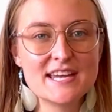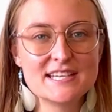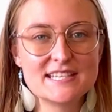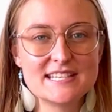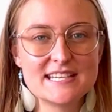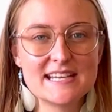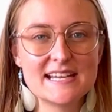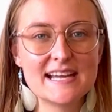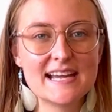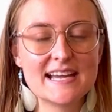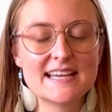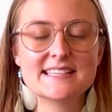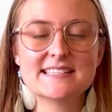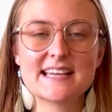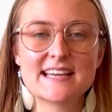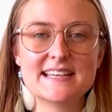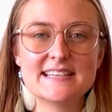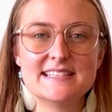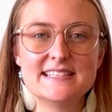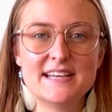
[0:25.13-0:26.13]
She is
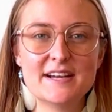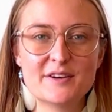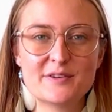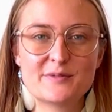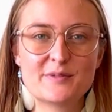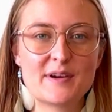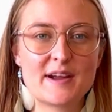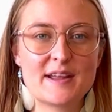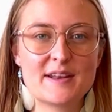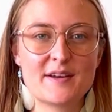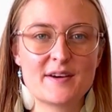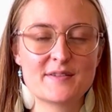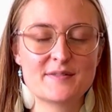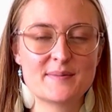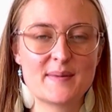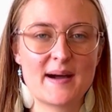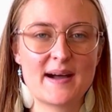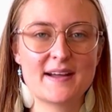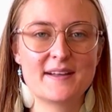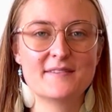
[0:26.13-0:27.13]
a dear friend of
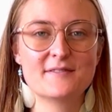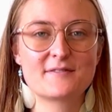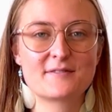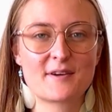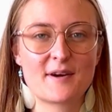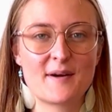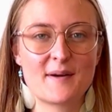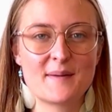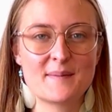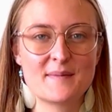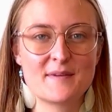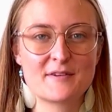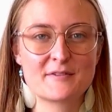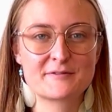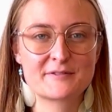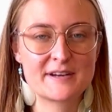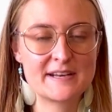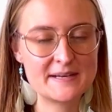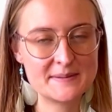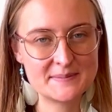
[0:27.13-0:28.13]
mine from
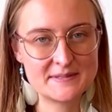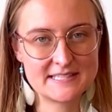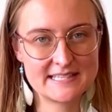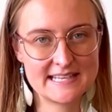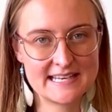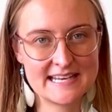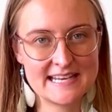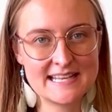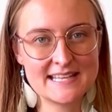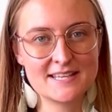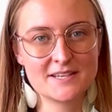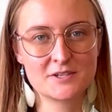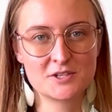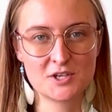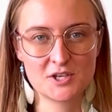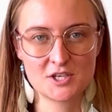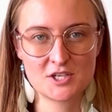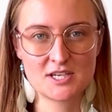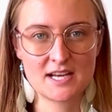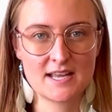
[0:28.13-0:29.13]
Freedom City, the
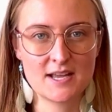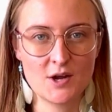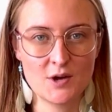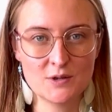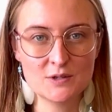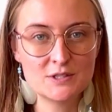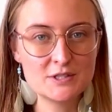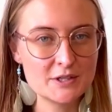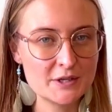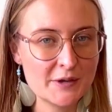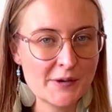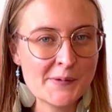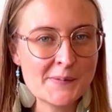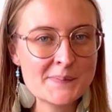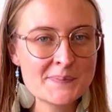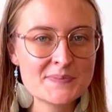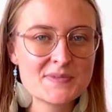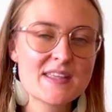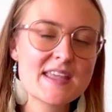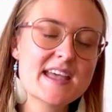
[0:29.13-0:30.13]
church I go to.